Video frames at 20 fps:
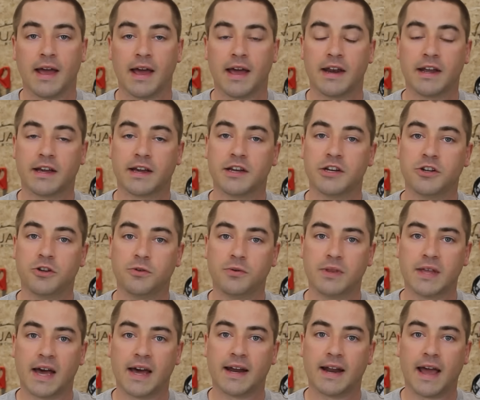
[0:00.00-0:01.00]
And it can do
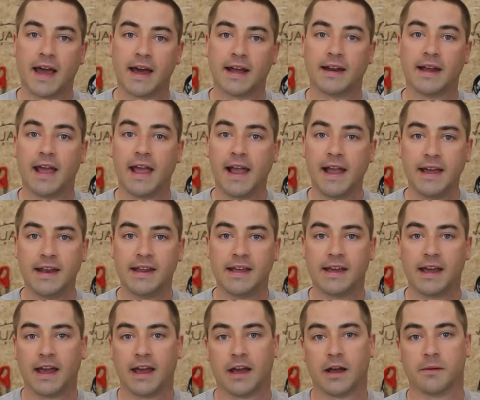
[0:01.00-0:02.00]
that at
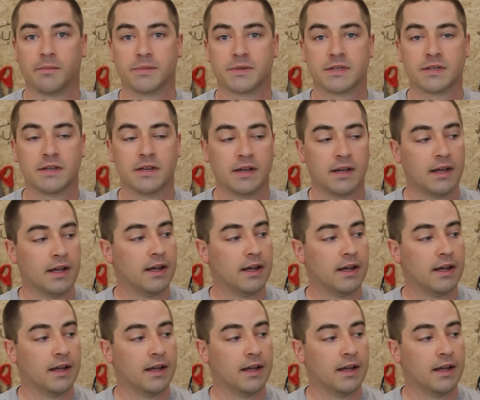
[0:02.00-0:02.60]
80 amps.